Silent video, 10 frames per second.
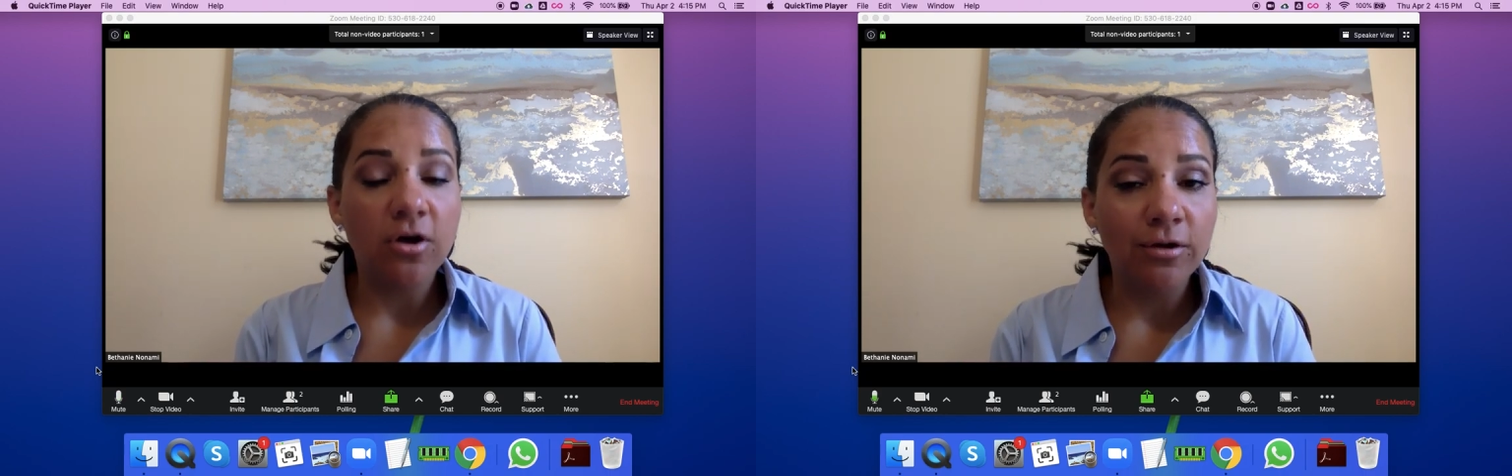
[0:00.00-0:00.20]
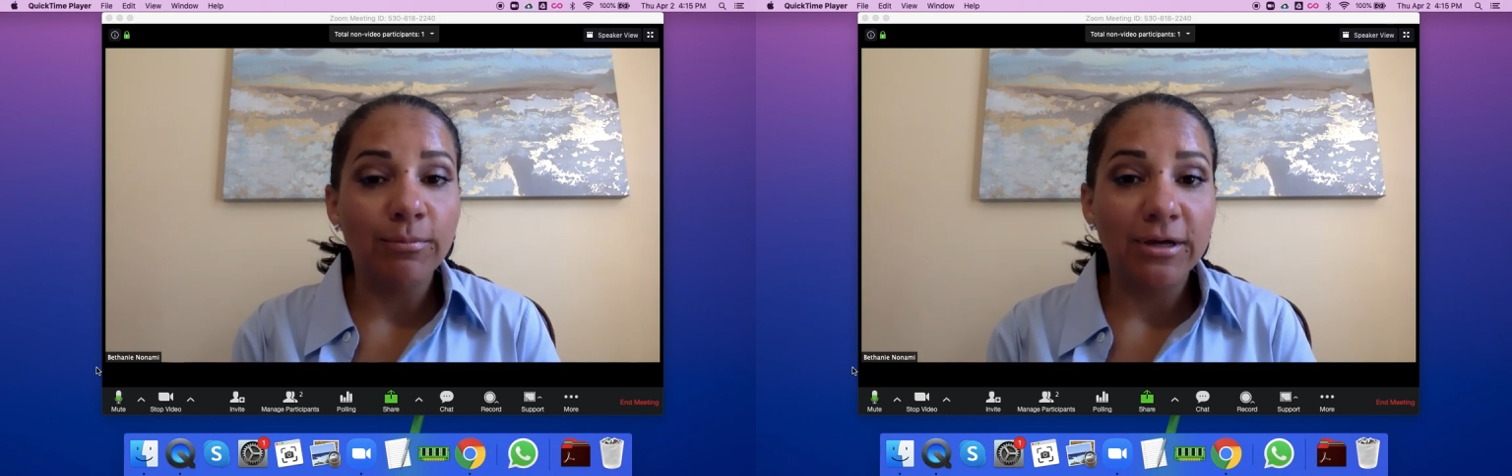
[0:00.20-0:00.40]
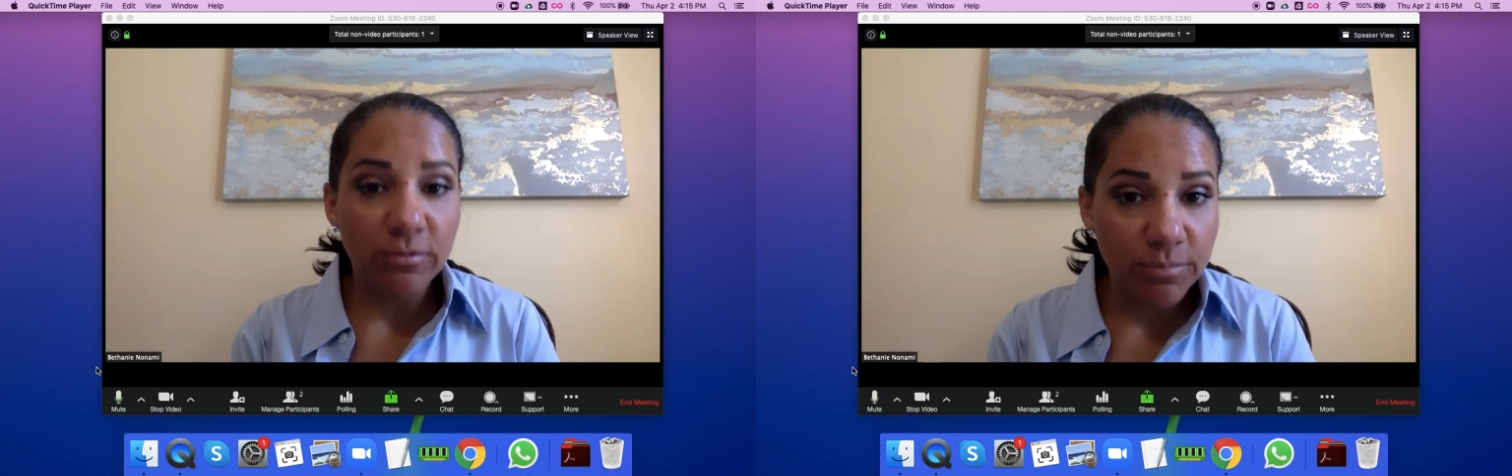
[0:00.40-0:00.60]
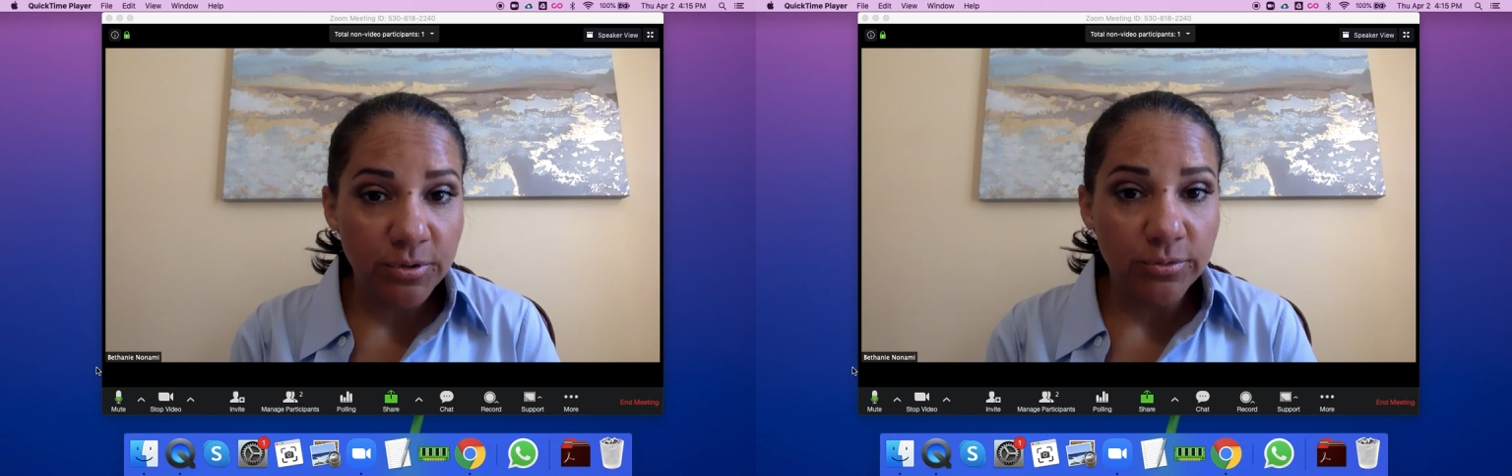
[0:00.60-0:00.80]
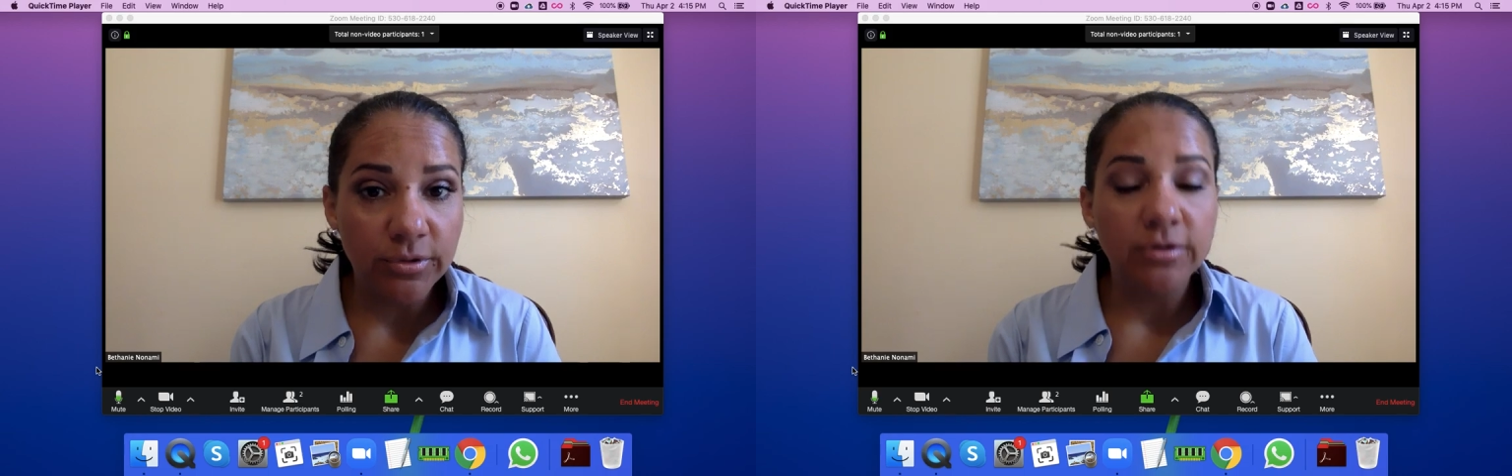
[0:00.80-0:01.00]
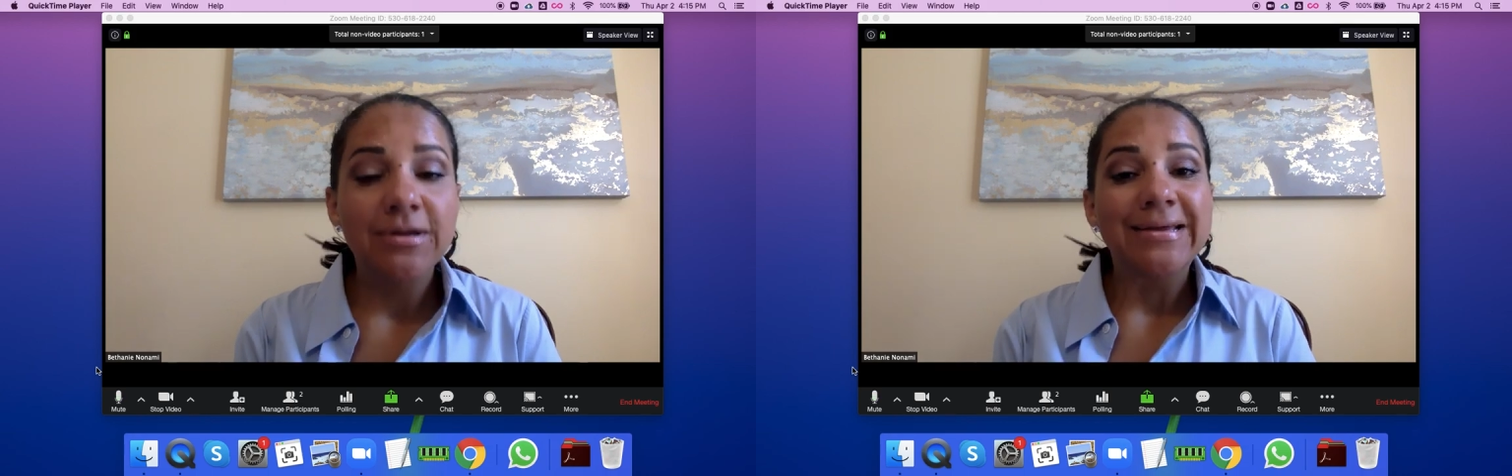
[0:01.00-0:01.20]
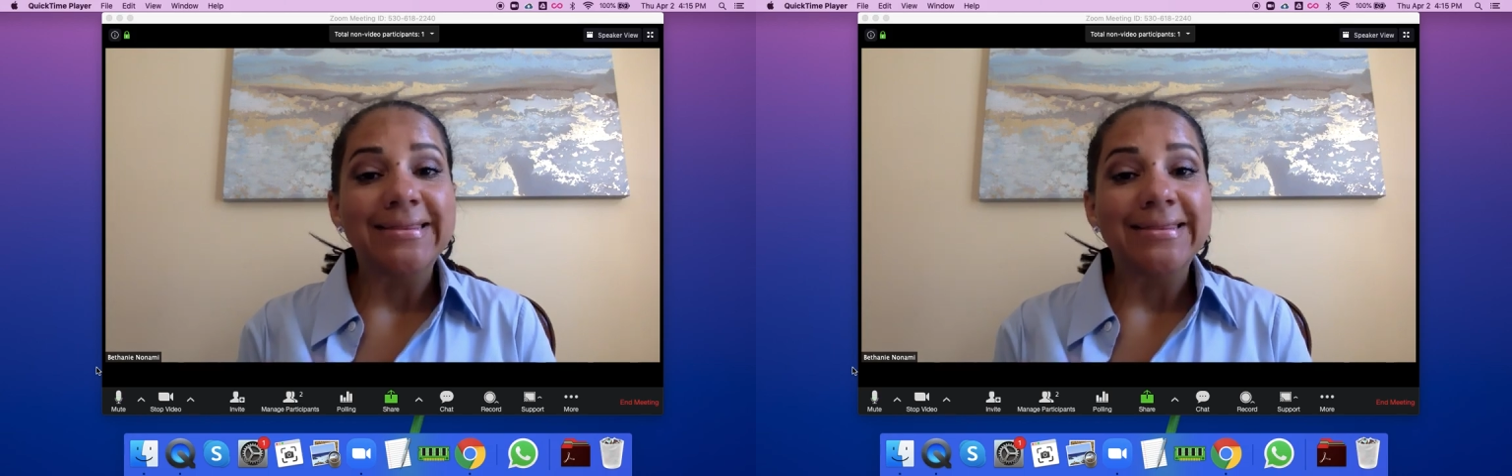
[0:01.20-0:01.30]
on my computer